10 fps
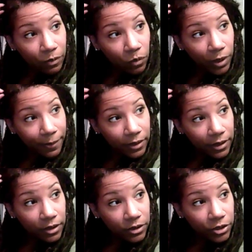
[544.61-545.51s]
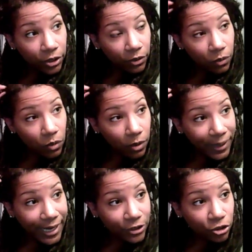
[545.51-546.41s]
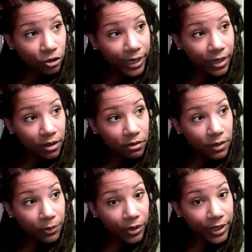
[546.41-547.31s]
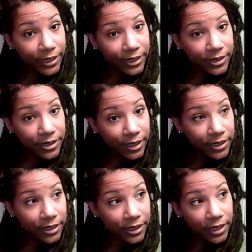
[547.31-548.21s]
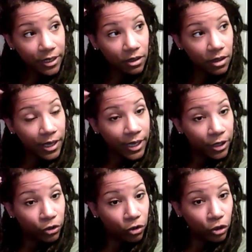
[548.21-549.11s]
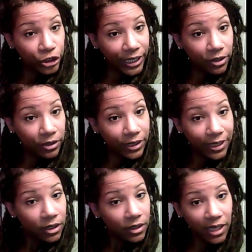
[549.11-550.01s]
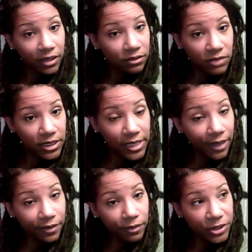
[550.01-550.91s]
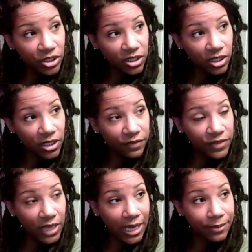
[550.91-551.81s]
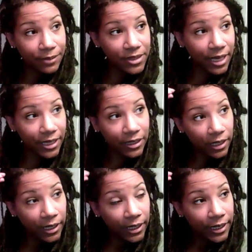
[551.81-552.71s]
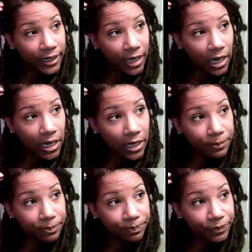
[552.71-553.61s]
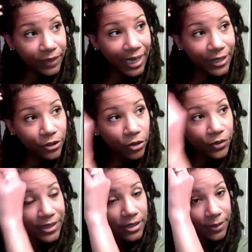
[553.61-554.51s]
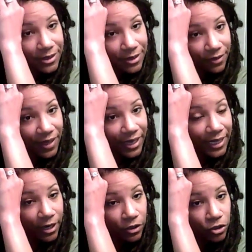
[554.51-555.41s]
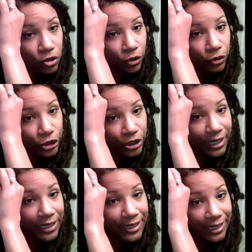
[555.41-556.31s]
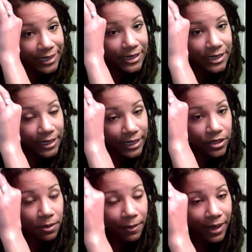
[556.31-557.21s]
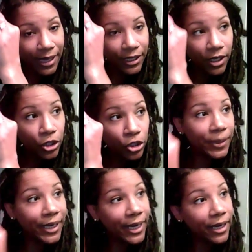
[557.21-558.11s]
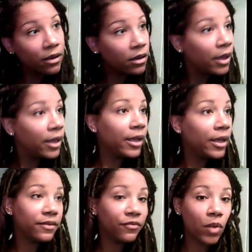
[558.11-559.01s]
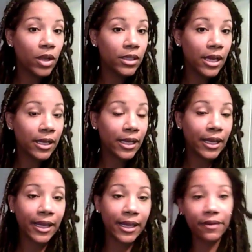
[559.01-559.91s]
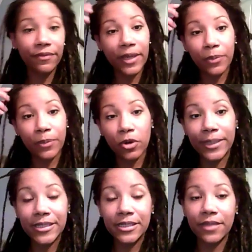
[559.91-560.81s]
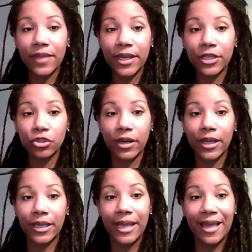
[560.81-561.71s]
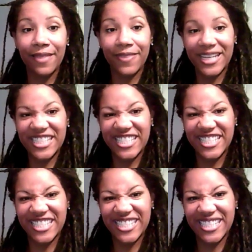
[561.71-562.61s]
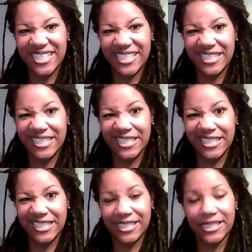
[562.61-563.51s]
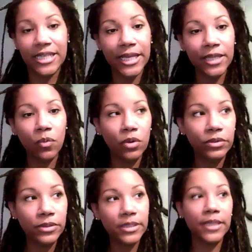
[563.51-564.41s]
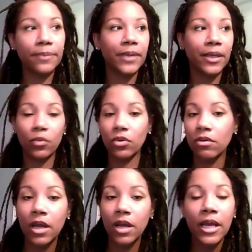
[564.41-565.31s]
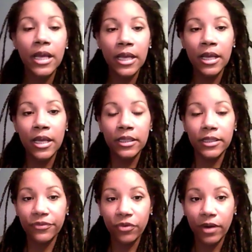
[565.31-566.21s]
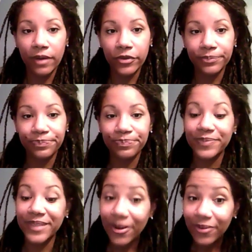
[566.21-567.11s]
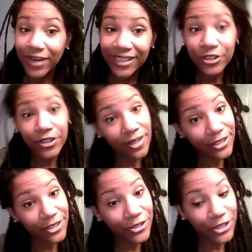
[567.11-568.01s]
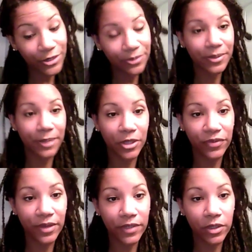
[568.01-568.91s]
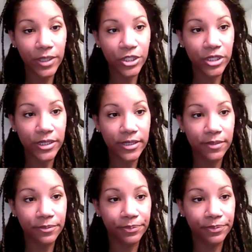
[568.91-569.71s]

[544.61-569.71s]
where my natural hair, the braid is hidden in here, crochet hook it, not to death, but just enough times that I know that some of the synthetic hairs crochet nicely into my human hair, and then voila, I have a permanent synthetic dread that is nice and tight, won't slip, and will live forever. All right, good luck, you two. Let me know if you have any questions.